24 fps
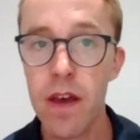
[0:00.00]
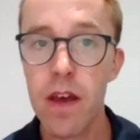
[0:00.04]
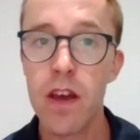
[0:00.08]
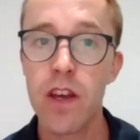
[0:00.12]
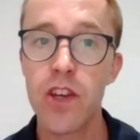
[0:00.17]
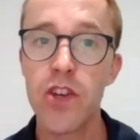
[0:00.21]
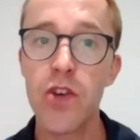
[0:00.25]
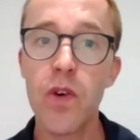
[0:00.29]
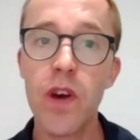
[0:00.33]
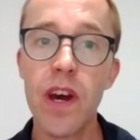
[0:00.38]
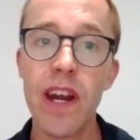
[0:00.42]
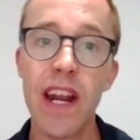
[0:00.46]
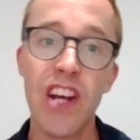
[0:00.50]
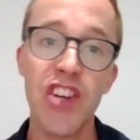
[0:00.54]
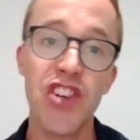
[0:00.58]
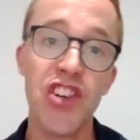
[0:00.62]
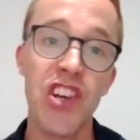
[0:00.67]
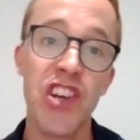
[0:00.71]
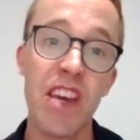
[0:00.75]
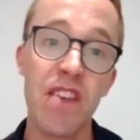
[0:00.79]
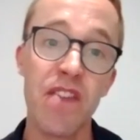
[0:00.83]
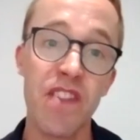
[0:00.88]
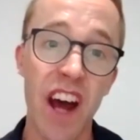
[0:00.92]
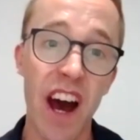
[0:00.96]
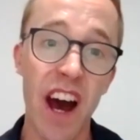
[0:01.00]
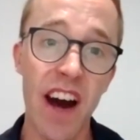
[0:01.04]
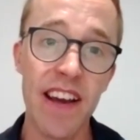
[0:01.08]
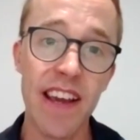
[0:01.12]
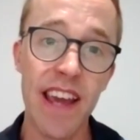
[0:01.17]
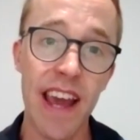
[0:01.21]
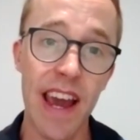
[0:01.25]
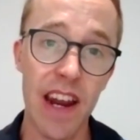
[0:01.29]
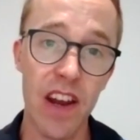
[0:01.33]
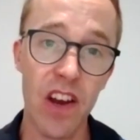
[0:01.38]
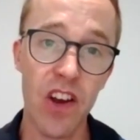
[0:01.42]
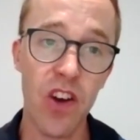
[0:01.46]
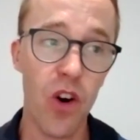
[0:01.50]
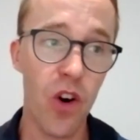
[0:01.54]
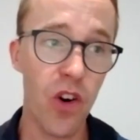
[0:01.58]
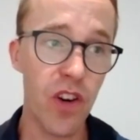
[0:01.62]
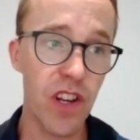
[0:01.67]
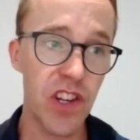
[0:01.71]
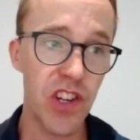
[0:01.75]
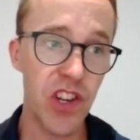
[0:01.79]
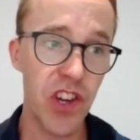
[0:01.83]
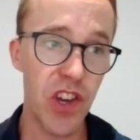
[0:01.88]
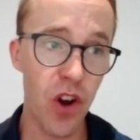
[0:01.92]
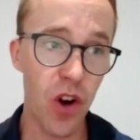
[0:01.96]
you can actually give Narcan
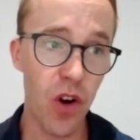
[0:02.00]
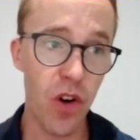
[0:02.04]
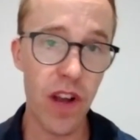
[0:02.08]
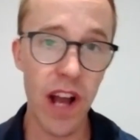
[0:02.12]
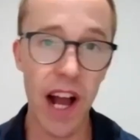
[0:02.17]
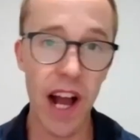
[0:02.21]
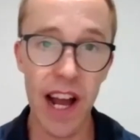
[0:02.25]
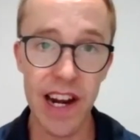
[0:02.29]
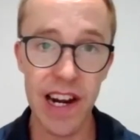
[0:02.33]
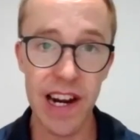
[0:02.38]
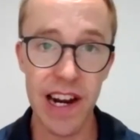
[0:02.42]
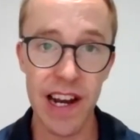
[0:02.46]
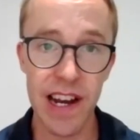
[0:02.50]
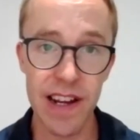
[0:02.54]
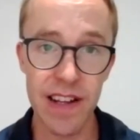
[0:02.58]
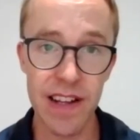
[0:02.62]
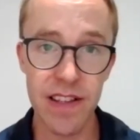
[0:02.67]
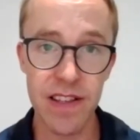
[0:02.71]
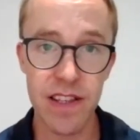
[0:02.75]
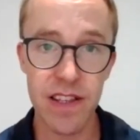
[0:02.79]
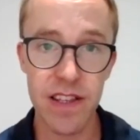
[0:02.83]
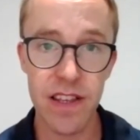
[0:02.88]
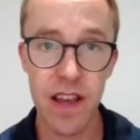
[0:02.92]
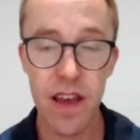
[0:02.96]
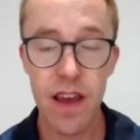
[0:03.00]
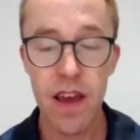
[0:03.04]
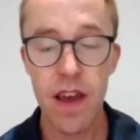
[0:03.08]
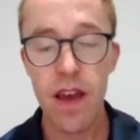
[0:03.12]
according to your guidelines.